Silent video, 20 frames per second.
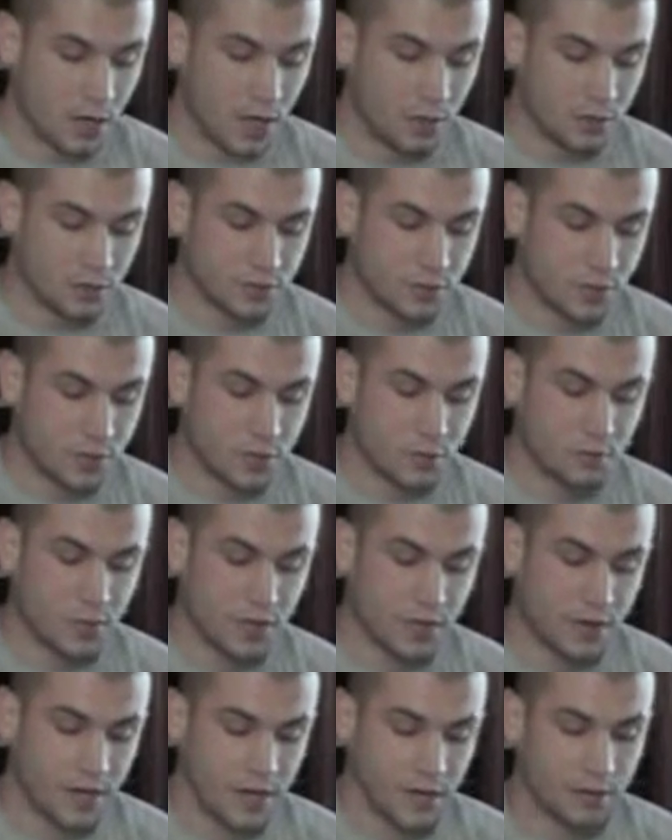I will talk
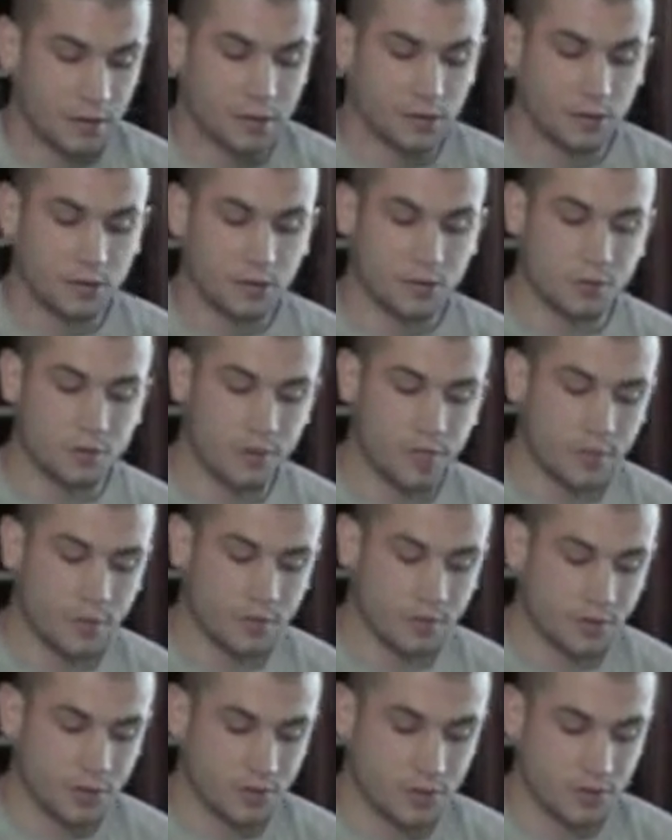about how the older
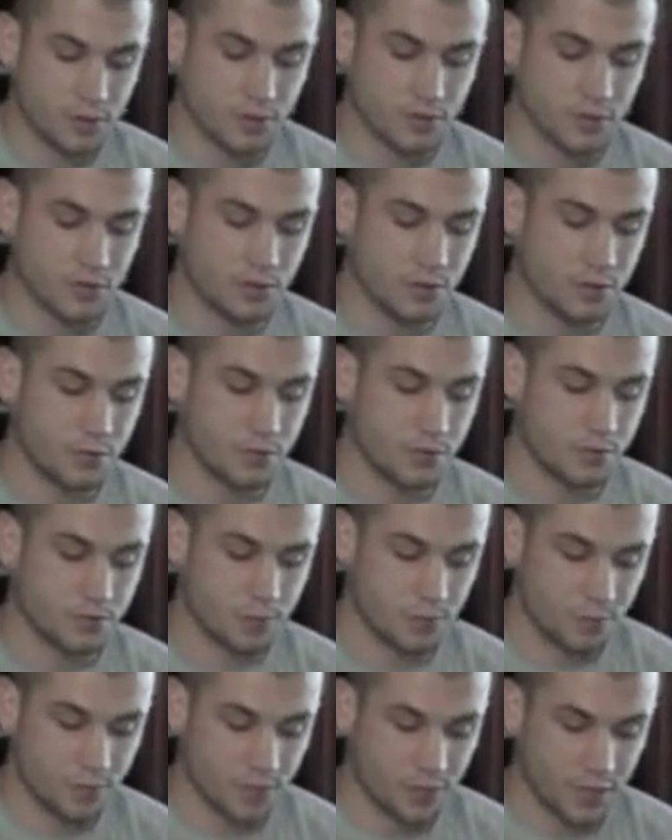media versus the newer
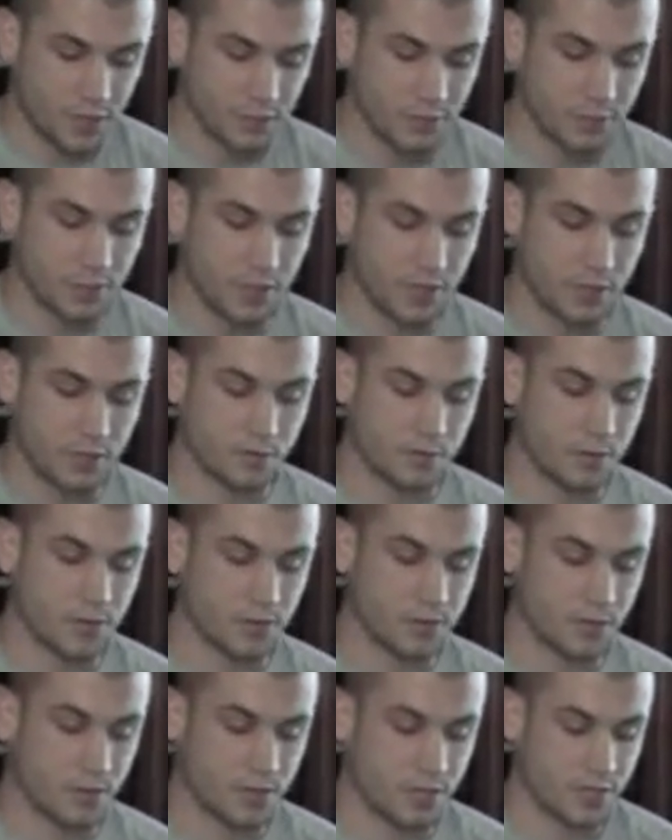media
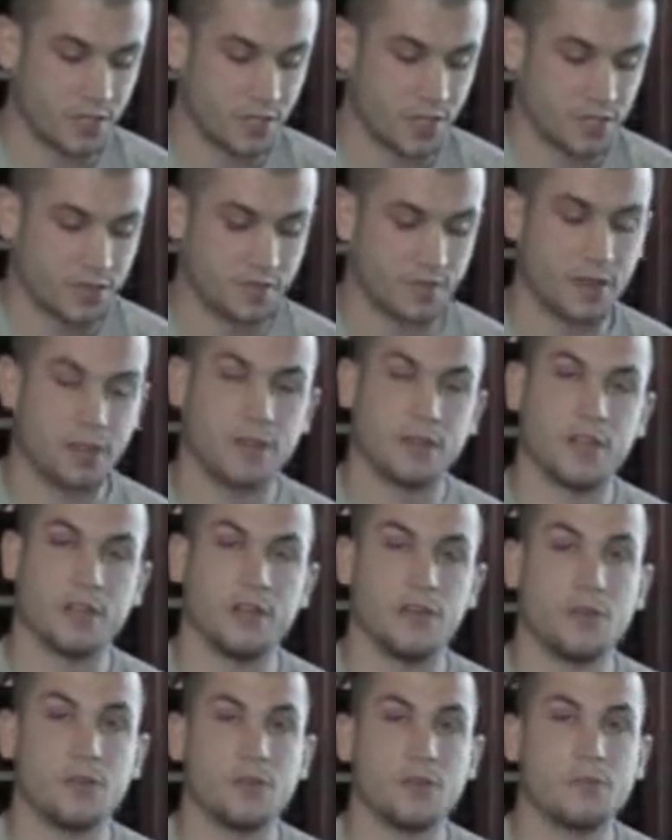research has found
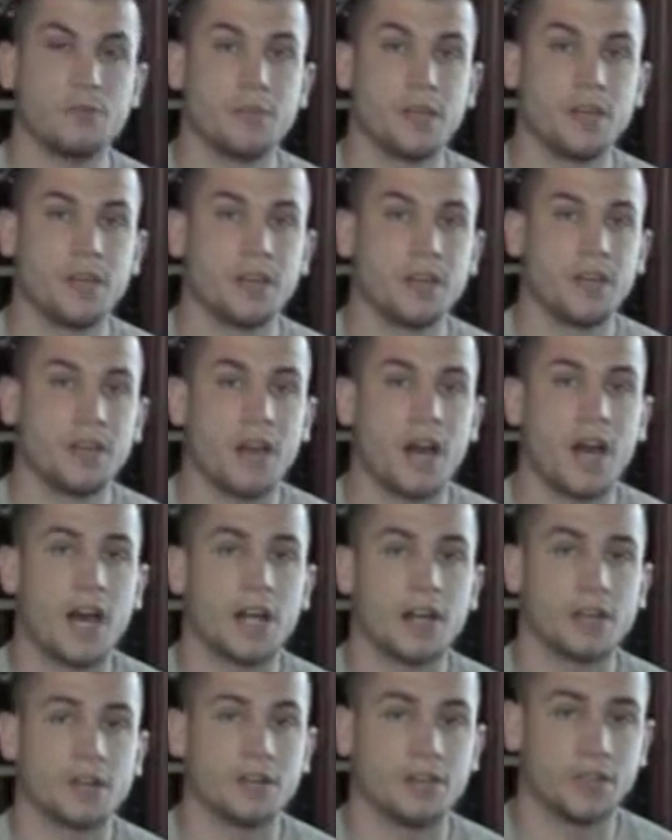that newer media in
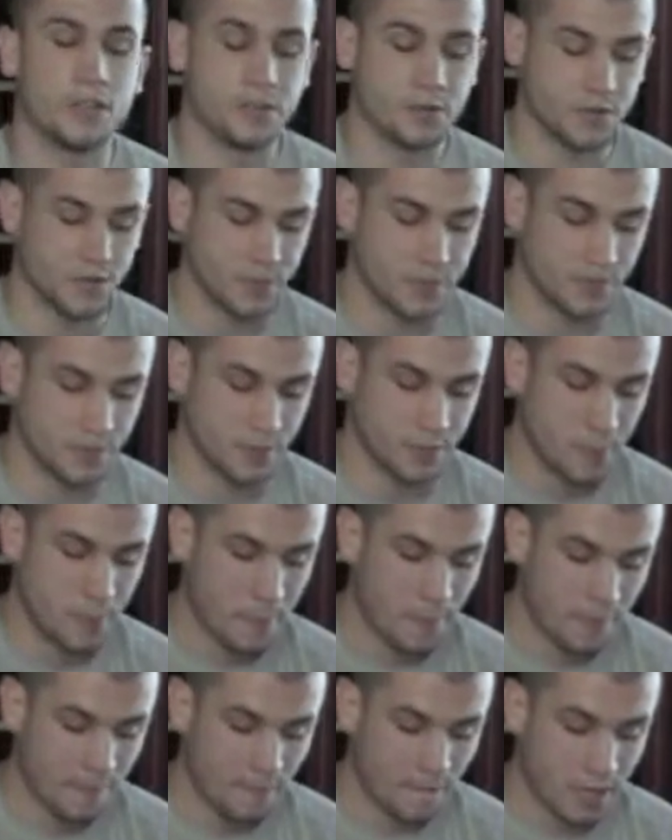higher doses
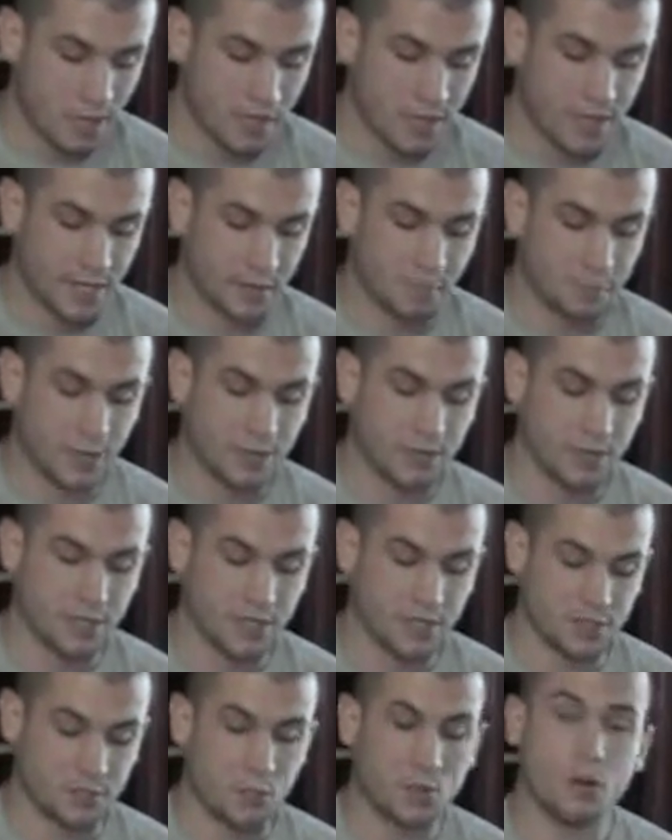
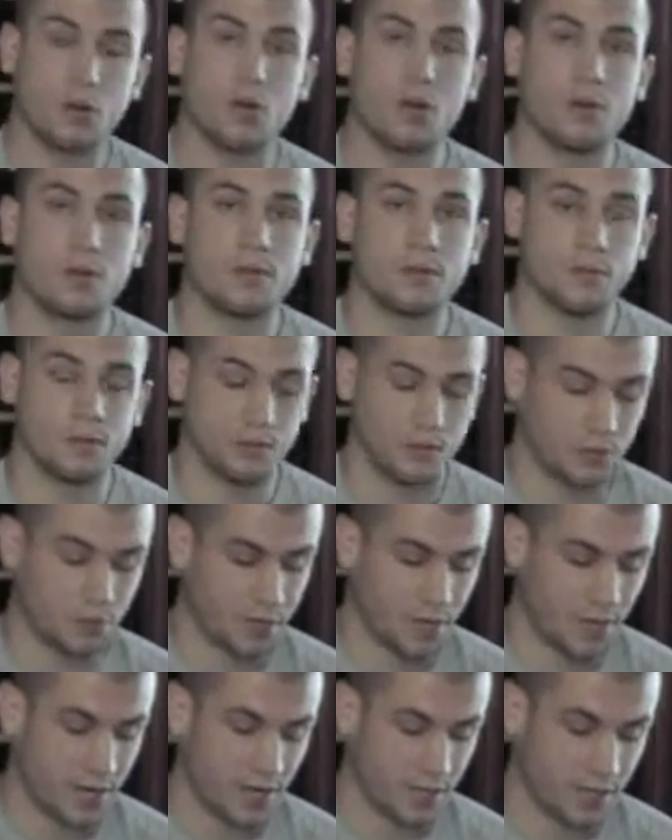is more harmful
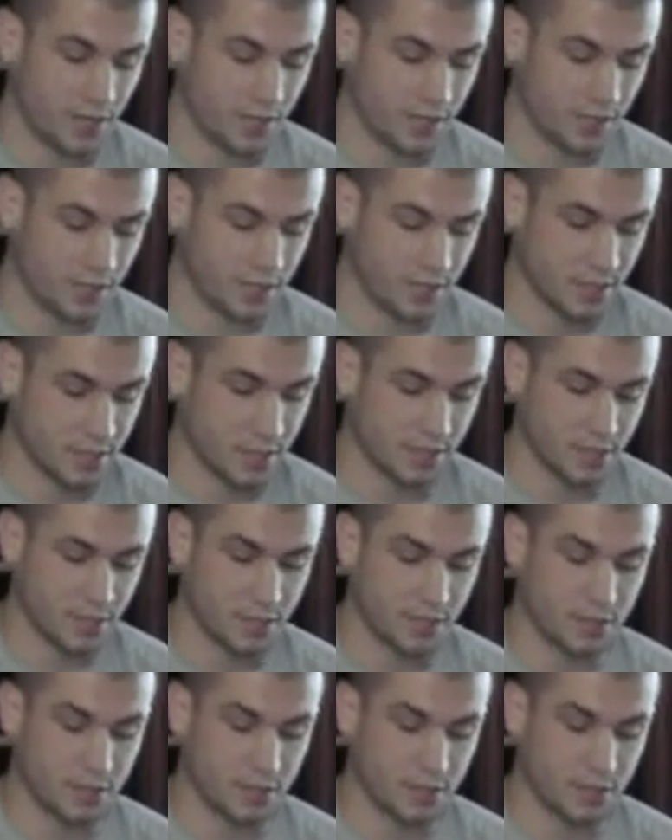to adolescent